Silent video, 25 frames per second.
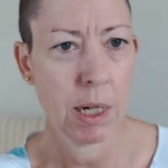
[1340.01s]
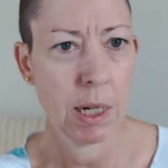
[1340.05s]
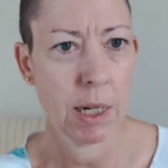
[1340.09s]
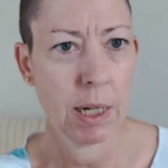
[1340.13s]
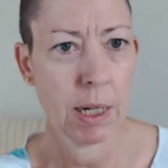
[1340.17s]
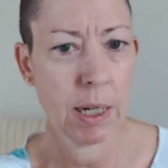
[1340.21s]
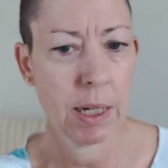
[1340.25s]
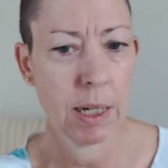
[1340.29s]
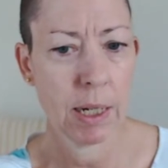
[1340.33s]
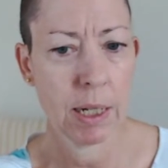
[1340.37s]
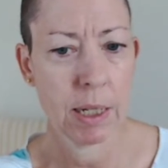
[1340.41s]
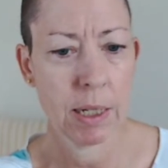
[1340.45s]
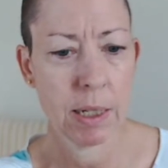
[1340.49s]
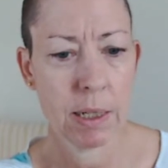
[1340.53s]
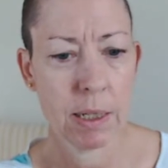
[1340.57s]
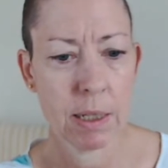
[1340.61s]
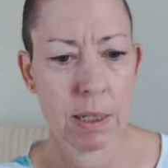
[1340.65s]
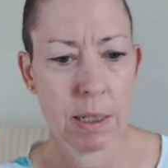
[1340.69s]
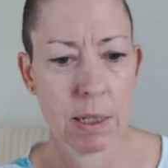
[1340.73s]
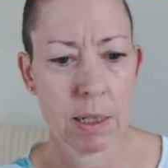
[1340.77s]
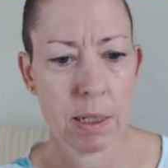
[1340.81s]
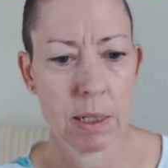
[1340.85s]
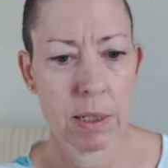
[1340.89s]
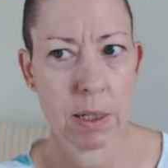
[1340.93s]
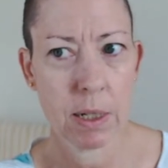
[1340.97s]

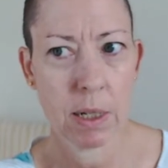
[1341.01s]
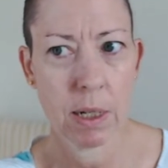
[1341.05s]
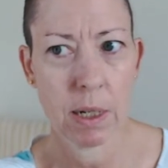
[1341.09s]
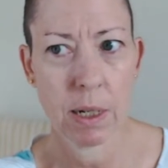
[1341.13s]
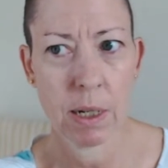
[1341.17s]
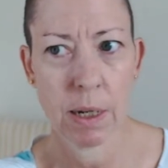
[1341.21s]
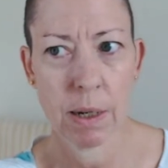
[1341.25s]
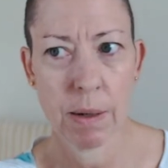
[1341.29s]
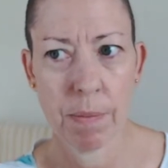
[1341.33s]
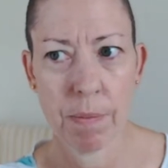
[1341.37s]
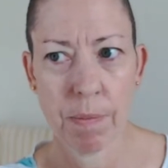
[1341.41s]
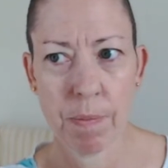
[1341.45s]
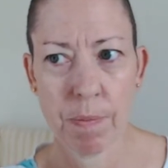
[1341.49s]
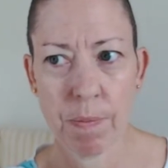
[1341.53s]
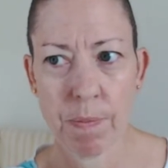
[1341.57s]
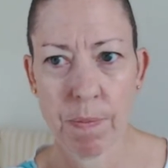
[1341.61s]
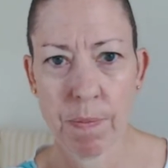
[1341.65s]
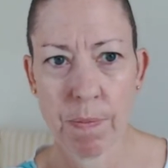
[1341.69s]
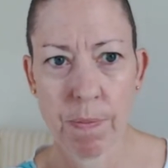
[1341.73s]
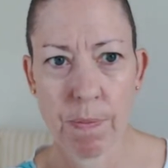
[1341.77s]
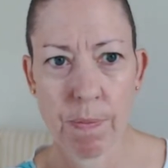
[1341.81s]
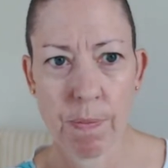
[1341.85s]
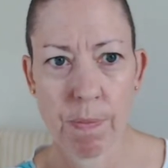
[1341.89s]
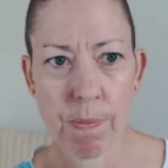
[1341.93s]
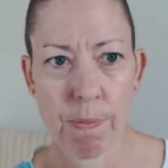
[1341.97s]
And I
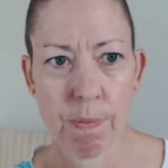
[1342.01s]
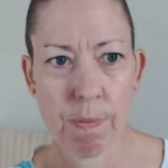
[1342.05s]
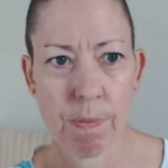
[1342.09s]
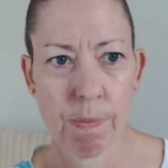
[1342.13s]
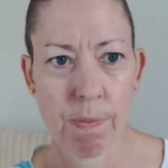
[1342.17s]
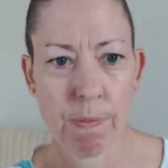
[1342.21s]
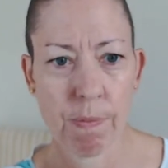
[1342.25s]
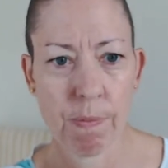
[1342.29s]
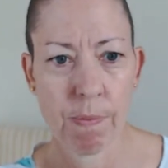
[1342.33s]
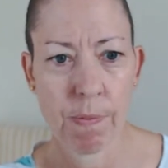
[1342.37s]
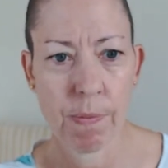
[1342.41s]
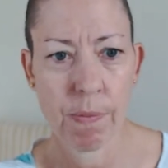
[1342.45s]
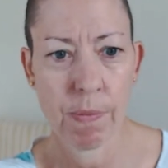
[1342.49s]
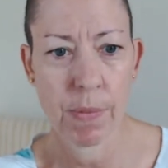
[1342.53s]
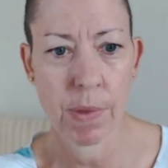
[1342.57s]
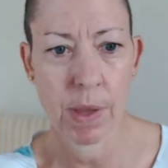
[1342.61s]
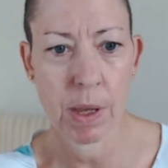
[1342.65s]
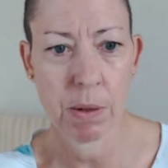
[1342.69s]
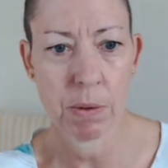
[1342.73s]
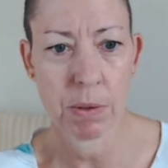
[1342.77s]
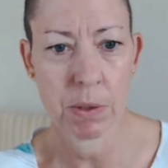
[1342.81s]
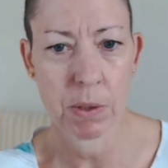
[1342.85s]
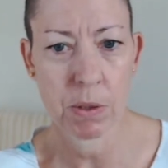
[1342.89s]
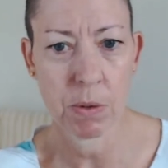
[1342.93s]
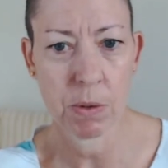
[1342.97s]

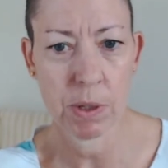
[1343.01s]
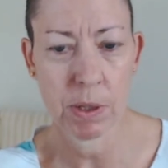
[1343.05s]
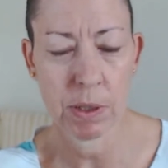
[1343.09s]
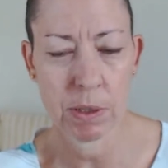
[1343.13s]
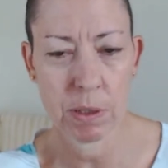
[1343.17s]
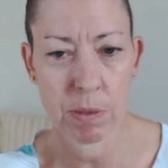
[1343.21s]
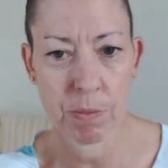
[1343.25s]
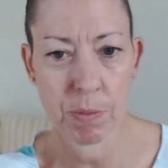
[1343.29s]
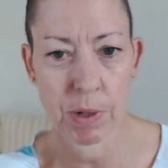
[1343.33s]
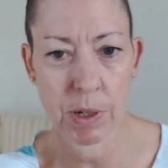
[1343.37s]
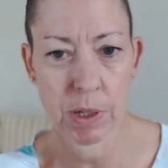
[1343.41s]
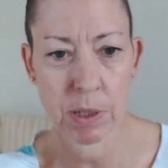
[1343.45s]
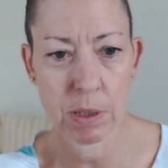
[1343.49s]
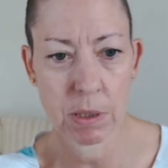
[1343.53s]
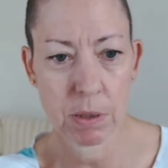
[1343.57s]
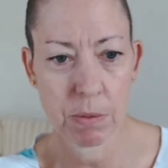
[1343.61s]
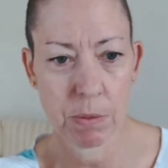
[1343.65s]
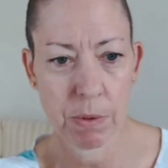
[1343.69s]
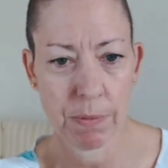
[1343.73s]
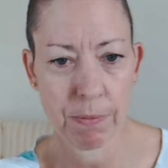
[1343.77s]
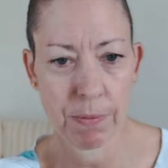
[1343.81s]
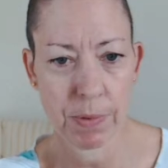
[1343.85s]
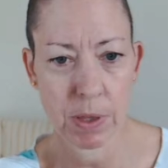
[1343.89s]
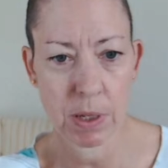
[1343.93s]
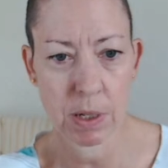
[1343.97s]
was quite surprised it
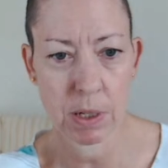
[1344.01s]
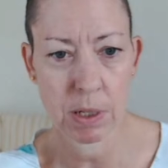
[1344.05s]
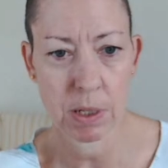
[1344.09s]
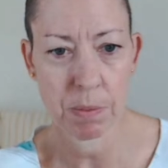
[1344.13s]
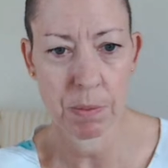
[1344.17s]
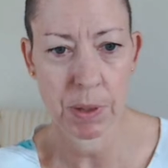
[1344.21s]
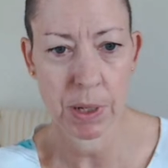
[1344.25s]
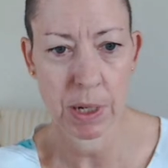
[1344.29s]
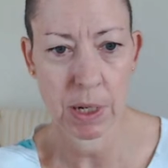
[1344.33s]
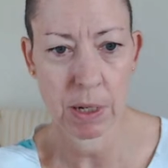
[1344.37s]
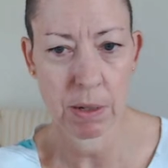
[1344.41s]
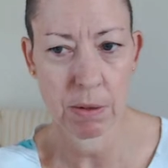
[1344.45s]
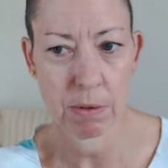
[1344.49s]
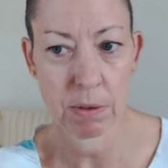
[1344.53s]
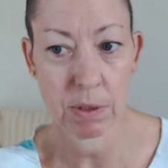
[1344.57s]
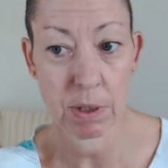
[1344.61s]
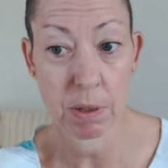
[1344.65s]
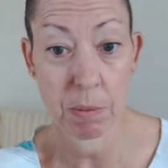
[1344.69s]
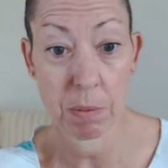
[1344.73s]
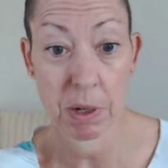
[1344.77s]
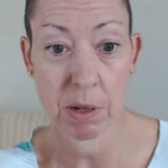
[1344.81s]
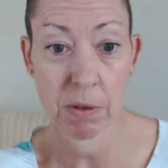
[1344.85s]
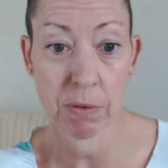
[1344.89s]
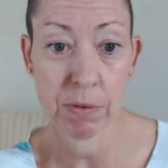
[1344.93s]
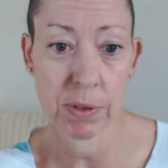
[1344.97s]
went for £30.
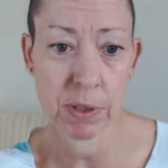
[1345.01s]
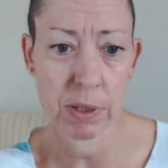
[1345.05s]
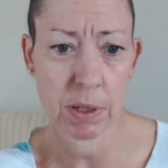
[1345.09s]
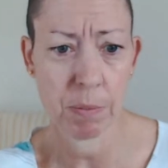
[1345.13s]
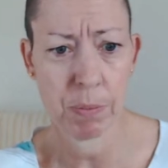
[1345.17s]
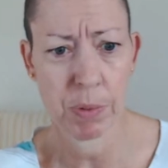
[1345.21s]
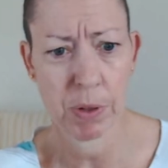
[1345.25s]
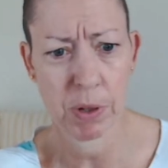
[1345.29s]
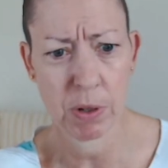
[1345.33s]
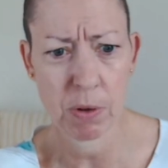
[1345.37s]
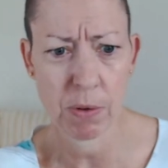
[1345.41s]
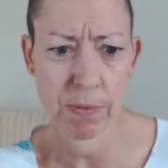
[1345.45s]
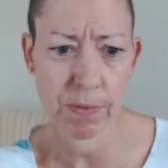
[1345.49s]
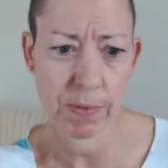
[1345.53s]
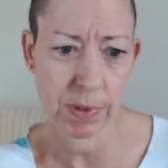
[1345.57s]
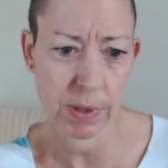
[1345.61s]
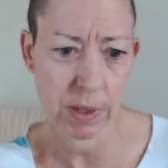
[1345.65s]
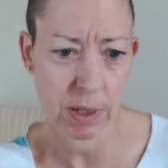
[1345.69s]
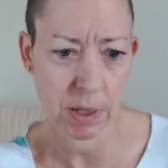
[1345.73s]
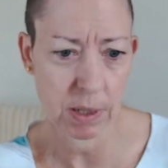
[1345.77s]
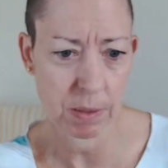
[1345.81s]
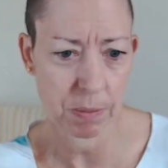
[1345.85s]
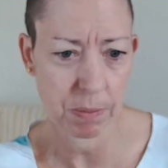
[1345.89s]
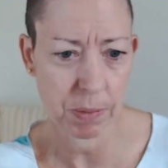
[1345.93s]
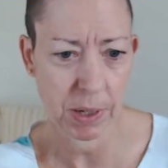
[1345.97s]
I mean, obviously I put it on for
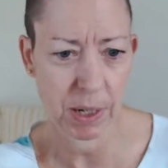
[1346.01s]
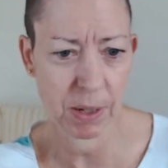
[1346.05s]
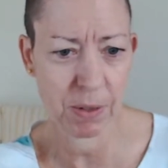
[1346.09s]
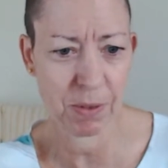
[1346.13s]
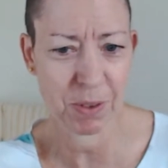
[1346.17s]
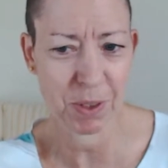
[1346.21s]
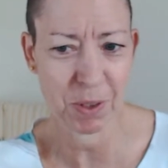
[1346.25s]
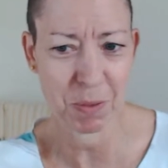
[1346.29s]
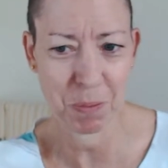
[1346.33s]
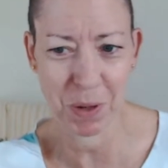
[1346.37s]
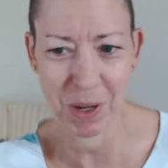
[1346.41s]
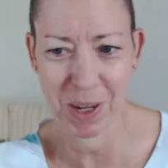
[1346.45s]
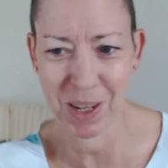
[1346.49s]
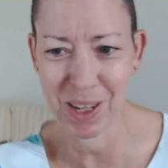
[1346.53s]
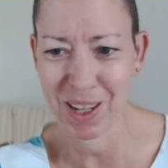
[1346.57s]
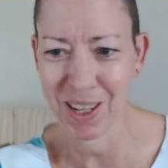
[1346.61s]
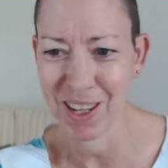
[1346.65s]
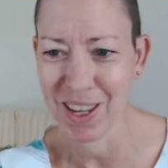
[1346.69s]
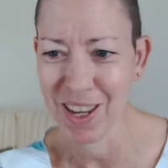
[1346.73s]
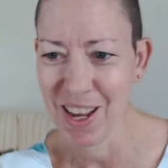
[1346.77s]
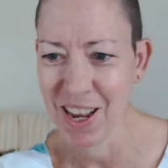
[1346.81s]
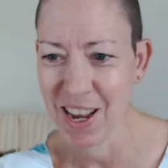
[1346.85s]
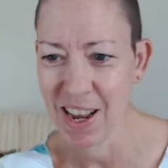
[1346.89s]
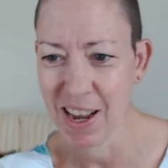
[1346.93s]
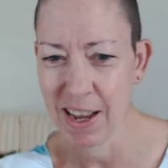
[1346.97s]
£30, but
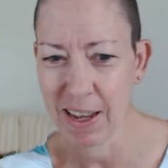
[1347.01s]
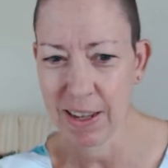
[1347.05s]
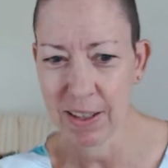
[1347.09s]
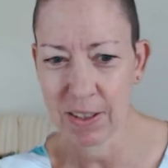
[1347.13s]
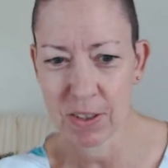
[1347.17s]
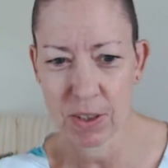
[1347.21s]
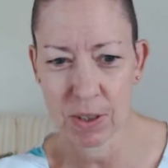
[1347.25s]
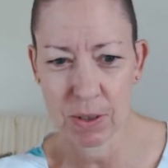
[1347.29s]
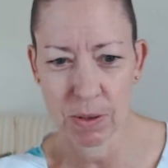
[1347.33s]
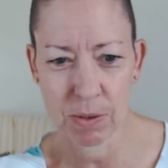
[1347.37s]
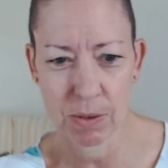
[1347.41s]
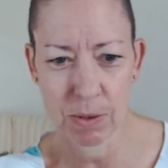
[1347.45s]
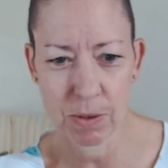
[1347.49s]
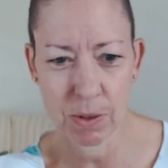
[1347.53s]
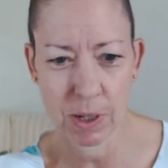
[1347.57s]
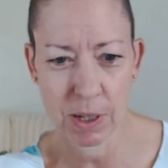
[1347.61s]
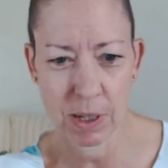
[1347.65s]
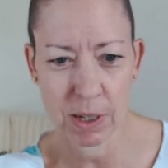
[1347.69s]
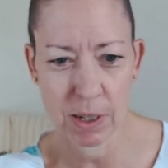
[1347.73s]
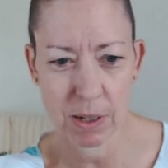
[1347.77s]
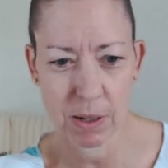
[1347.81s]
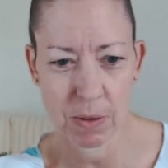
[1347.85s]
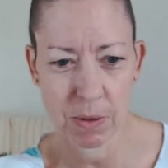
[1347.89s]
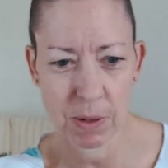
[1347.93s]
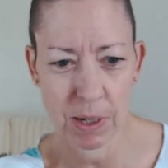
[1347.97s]
sold
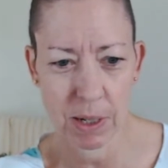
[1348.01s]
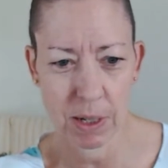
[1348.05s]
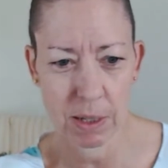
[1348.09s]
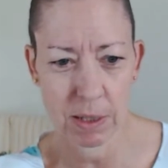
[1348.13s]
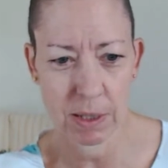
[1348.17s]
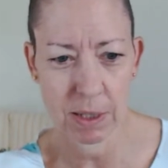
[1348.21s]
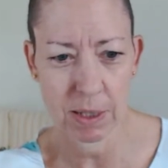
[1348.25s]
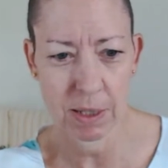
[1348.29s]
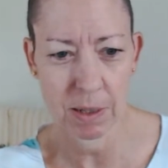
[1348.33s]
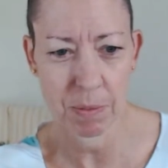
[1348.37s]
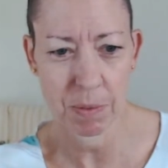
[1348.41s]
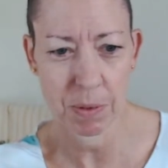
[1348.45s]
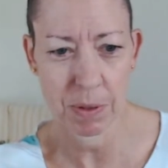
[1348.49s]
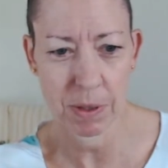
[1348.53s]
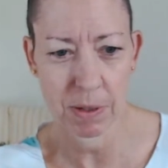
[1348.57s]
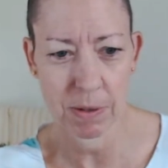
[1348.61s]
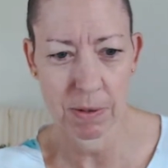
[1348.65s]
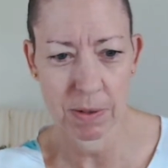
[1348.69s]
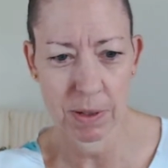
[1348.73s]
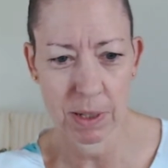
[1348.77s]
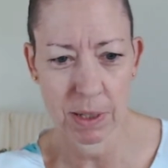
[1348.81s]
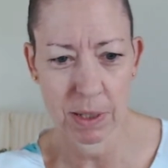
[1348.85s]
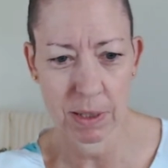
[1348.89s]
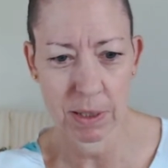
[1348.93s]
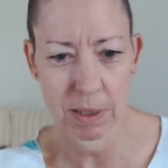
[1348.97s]
quite quick. Did I put that
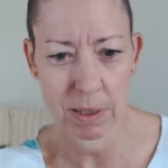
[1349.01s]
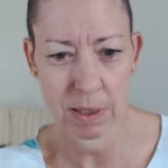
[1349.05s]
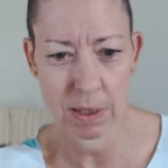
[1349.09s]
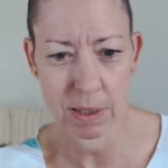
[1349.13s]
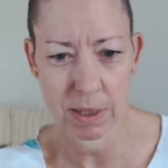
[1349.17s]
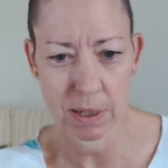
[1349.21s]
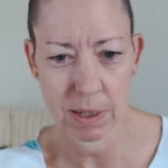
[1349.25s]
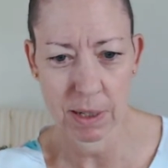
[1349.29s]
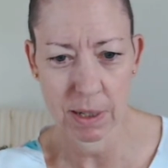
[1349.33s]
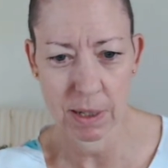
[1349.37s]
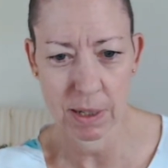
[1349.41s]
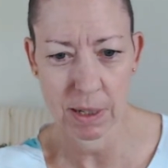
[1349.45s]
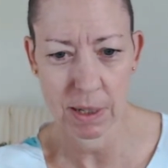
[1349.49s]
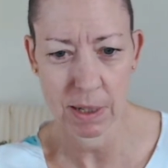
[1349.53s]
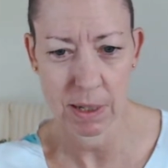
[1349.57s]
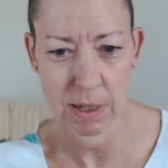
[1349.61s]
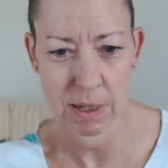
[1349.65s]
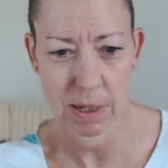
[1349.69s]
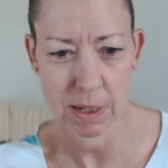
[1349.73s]
on yesterday?